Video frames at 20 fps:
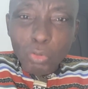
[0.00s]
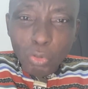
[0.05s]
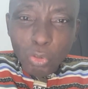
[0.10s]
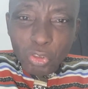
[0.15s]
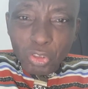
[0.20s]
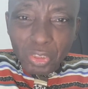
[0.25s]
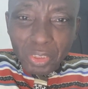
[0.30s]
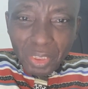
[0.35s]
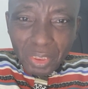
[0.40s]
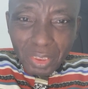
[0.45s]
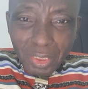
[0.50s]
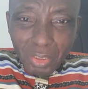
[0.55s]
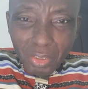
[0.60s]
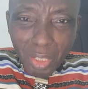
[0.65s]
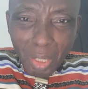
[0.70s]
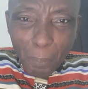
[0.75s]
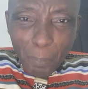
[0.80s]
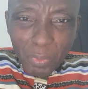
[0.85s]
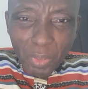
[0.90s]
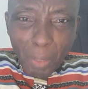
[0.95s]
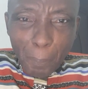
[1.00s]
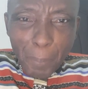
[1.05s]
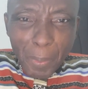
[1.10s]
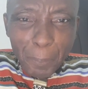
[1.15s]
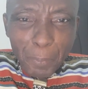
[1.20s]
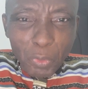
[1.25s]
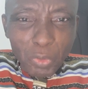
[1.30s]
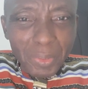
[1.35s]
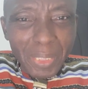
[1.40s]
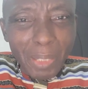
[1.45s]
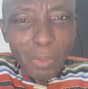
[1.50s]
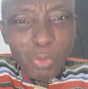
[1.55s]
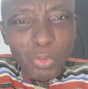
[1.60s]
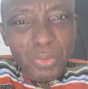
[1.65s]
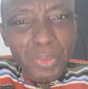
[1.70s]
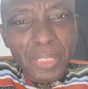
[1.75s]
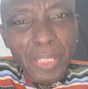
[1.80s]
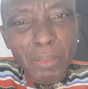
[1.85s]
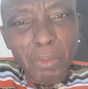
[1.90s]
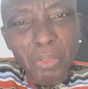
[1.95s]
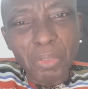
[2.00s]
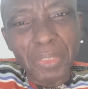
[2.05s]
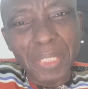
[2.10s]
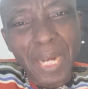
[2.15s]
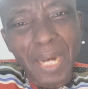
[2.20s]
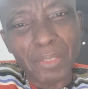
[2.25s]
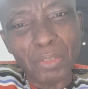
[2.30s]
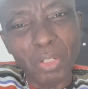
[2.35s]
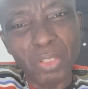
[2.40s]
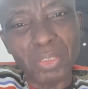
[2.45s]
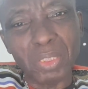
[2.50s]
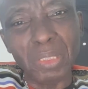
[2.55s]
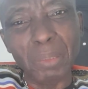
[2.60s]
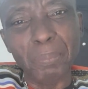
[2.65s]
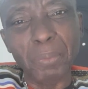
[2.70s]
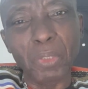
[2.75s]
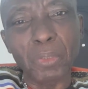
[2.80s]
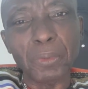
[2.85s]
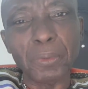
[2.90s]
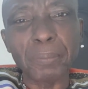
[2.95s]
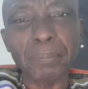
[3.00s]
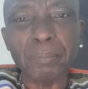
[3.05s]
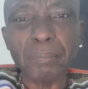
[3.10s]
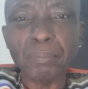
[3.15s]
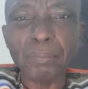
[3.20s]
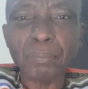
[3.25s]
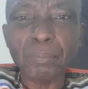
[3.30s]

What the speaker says: You see the number of people that will tell you they are not Igbo.